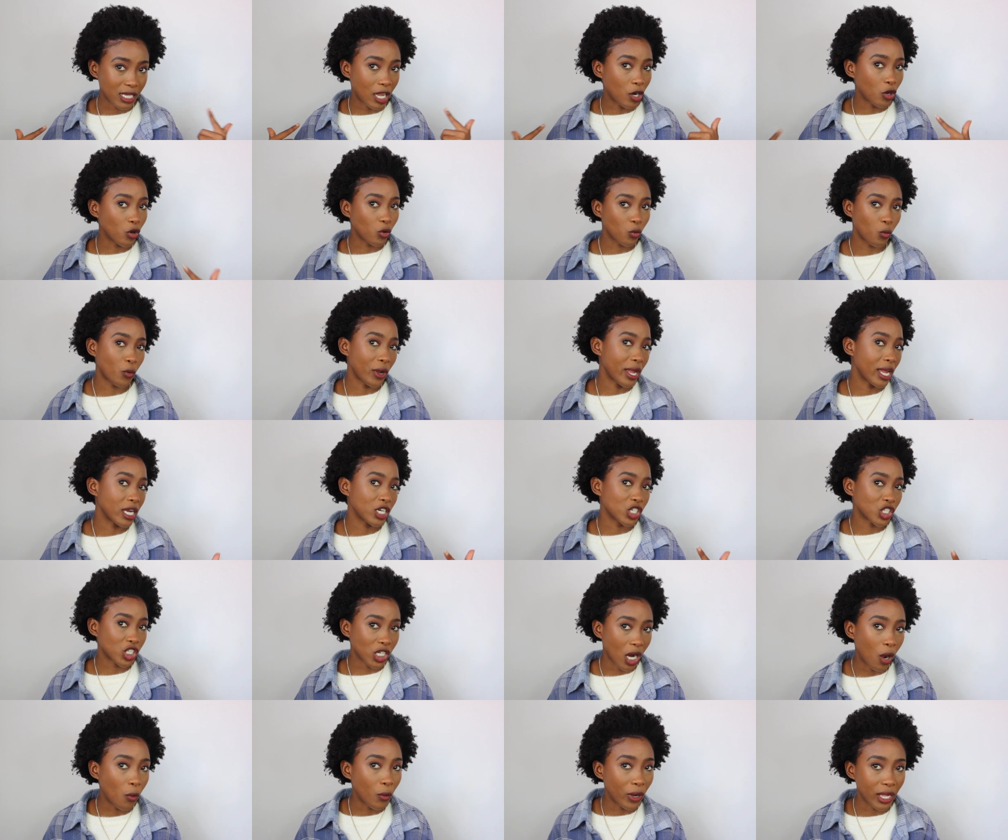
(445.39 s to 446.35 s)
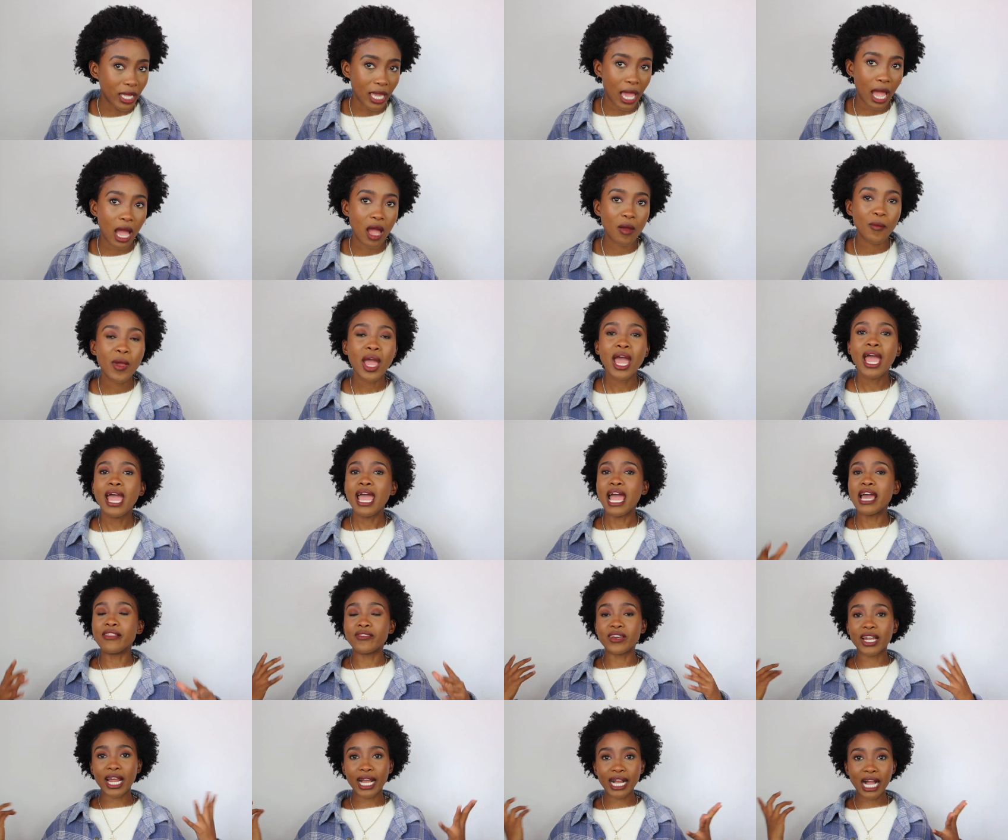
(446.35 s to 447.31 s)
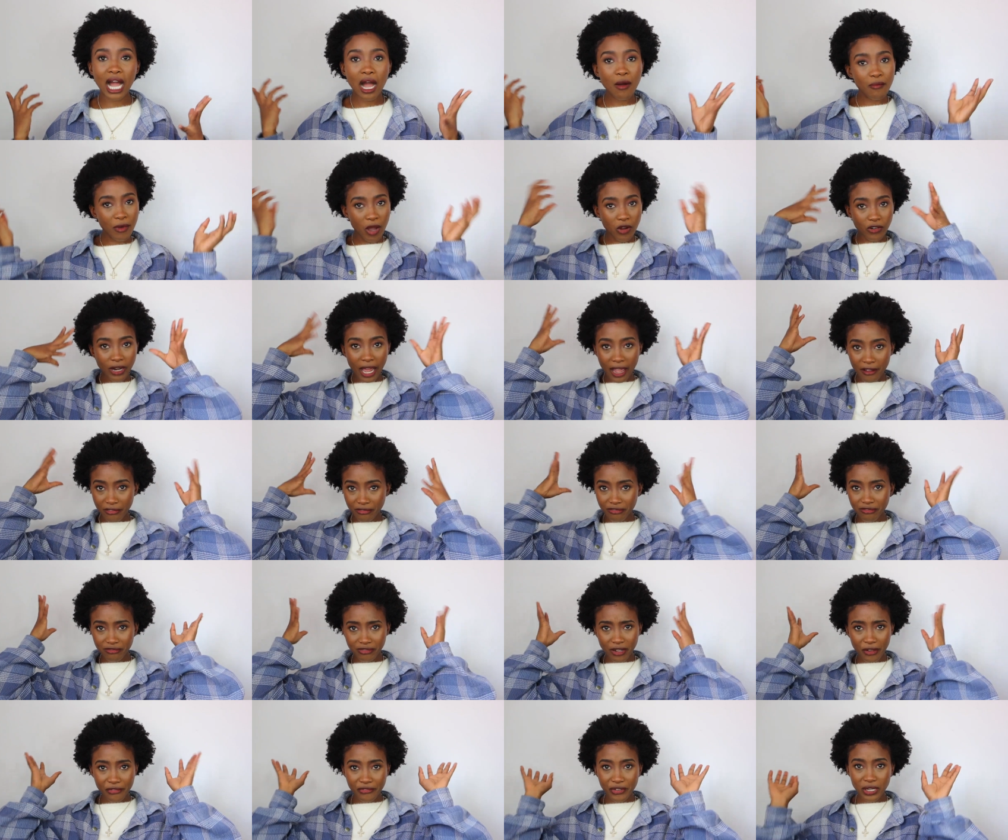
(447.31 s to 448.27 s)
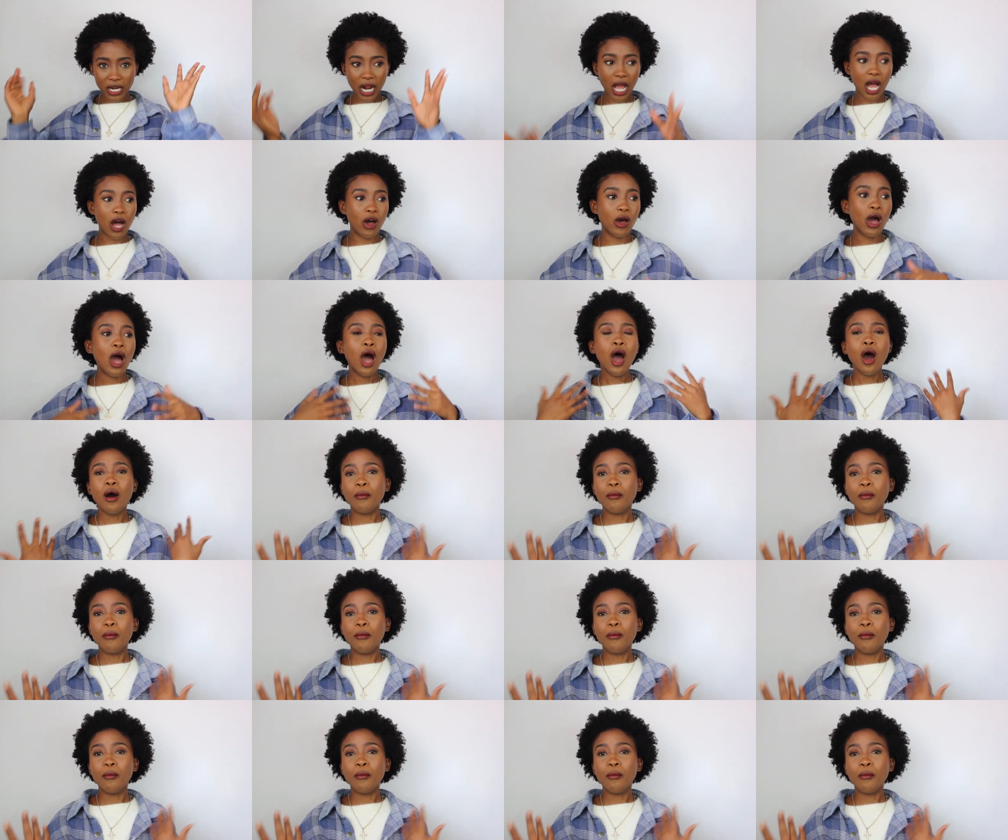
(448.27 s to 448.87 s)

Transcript: I don't wear a shower cap, and then I come out, I fluff it out,